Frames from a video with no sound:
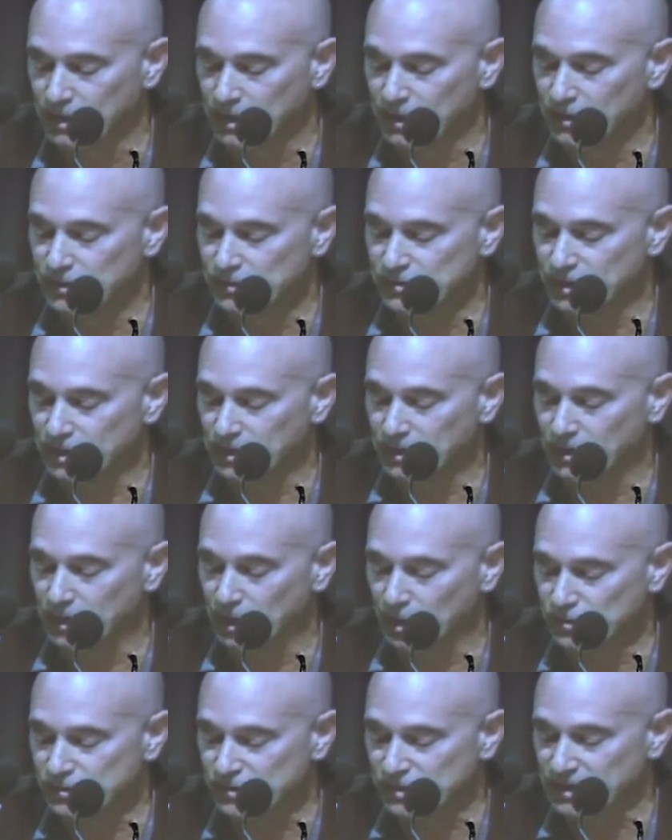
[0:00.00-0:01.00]
is the
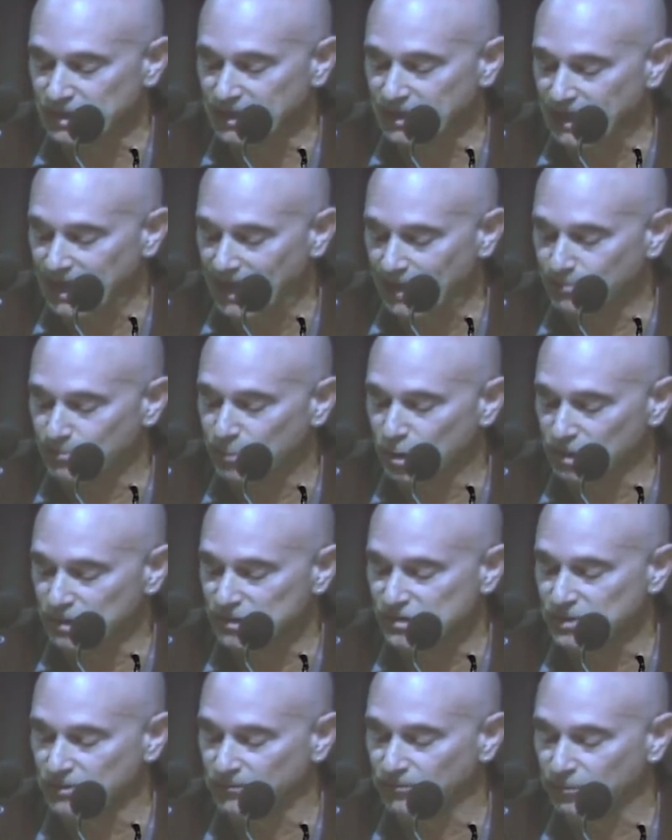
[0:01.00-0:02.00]
closing the gap
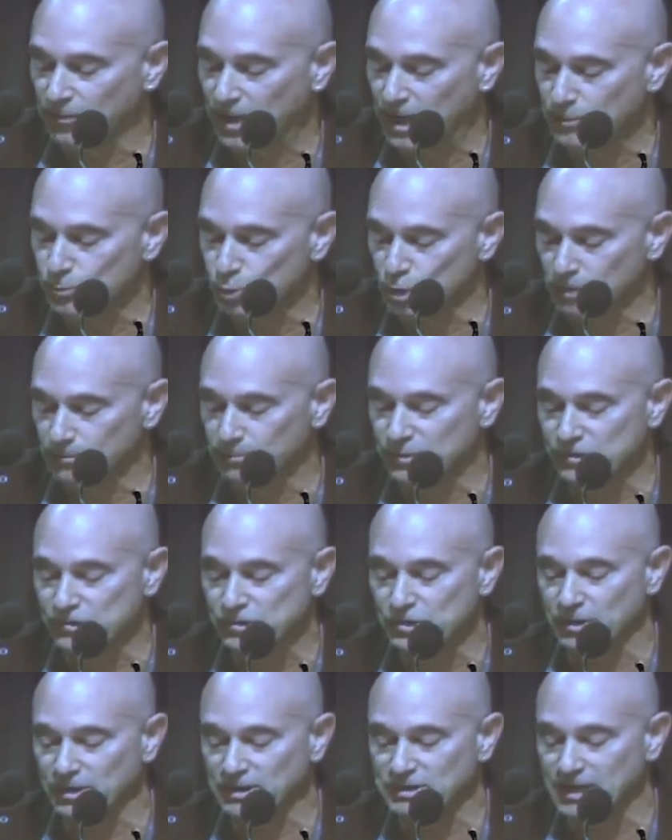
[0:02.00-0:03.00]
policy framework,
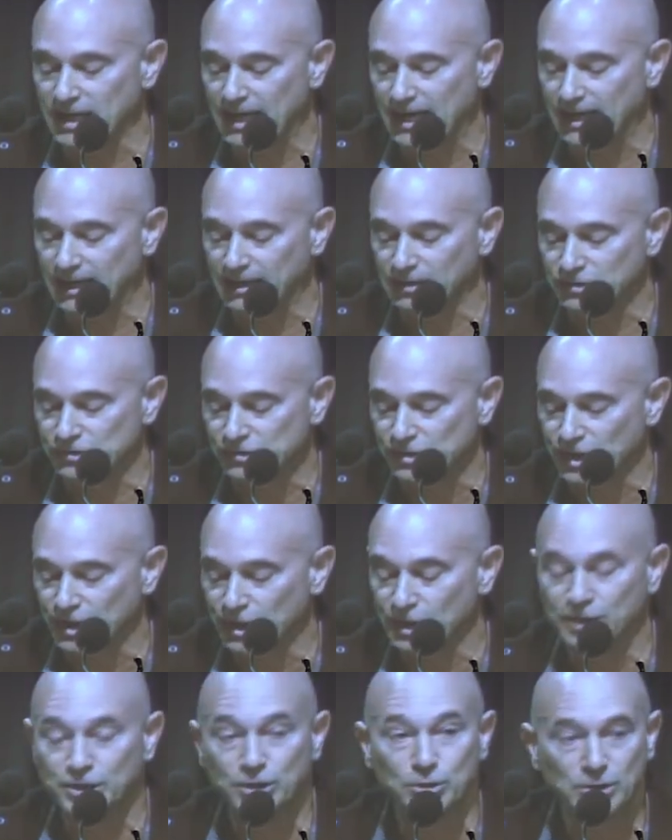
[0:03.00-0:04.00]
pursuing targets
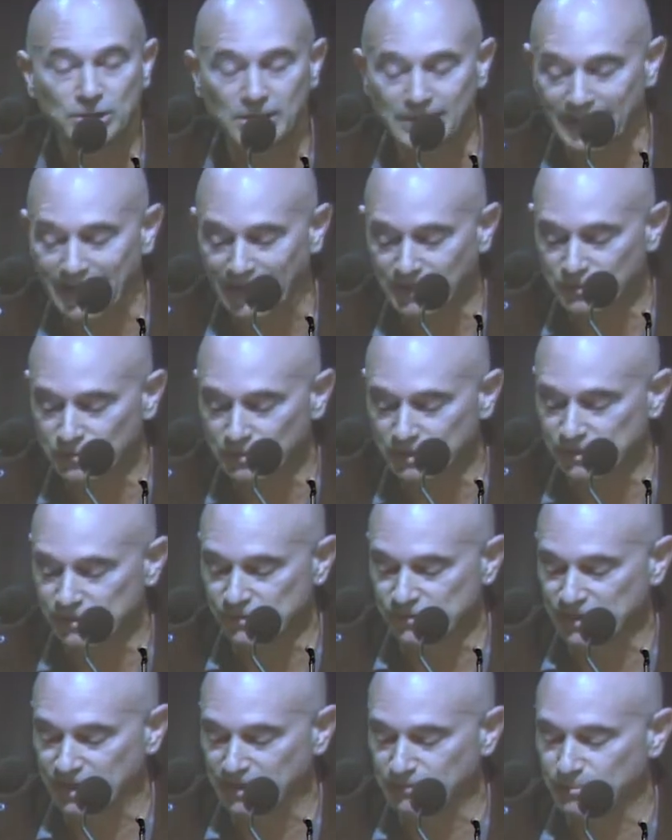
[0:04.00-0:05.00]
unilaterally
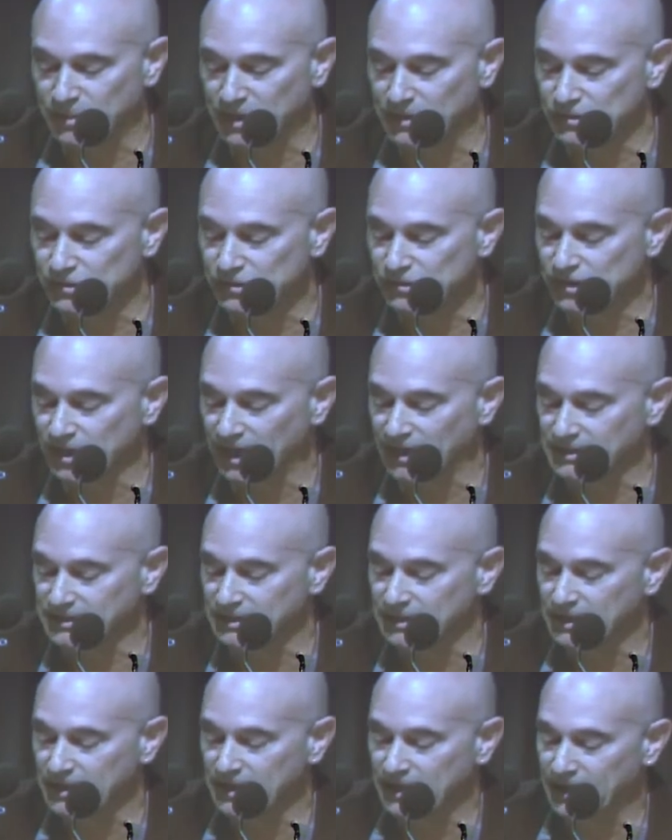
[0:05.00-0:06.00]
set by the state
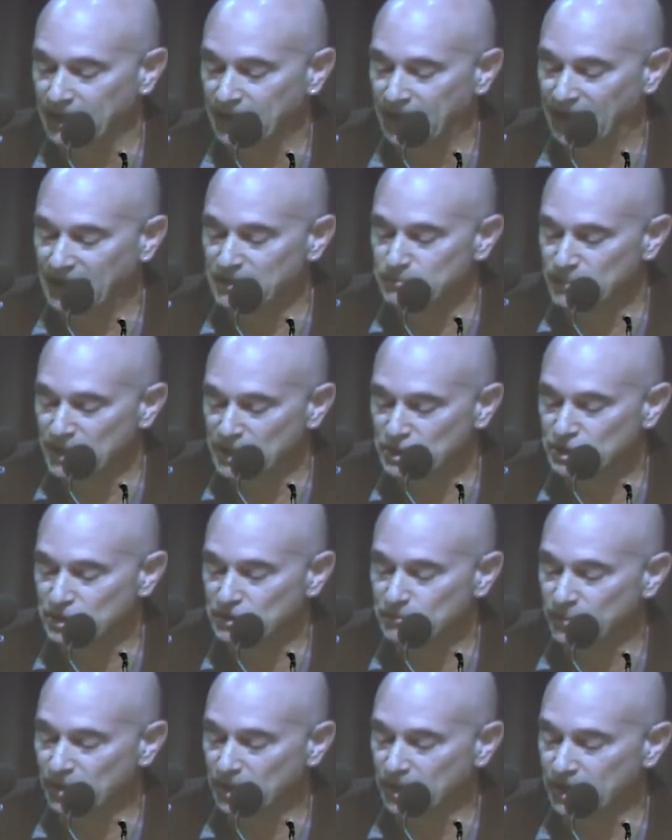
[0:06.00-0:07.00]
and
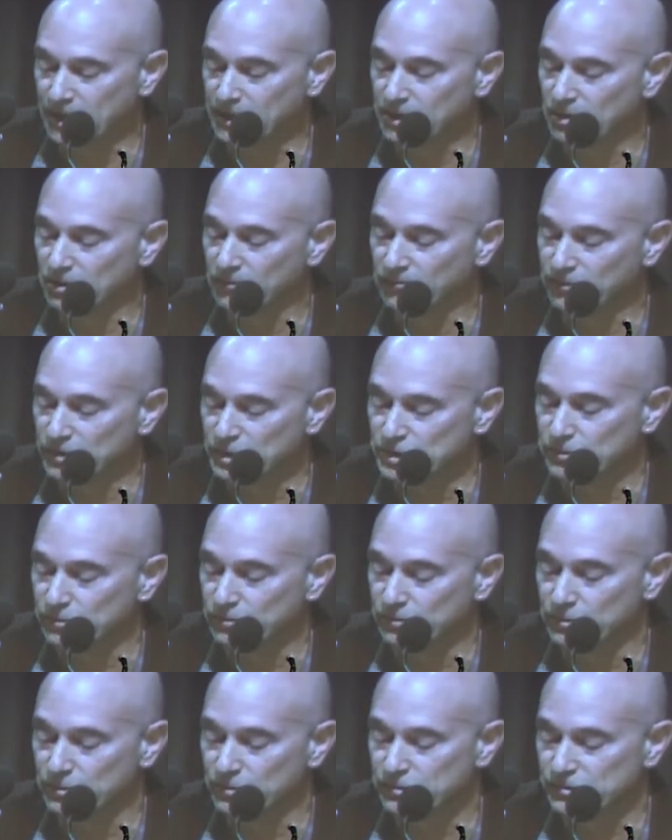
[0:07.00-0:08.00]
measured by
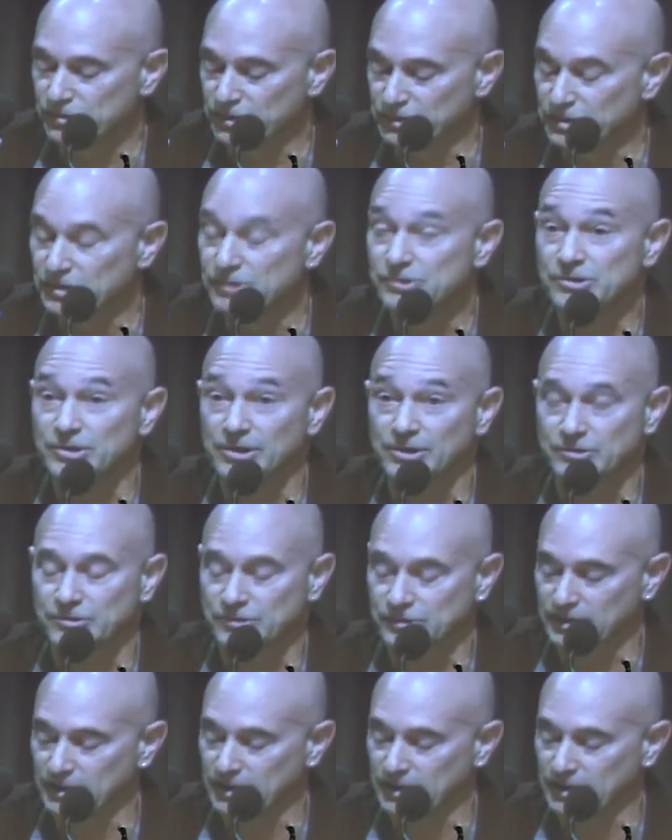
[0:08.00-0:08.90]
official statistics.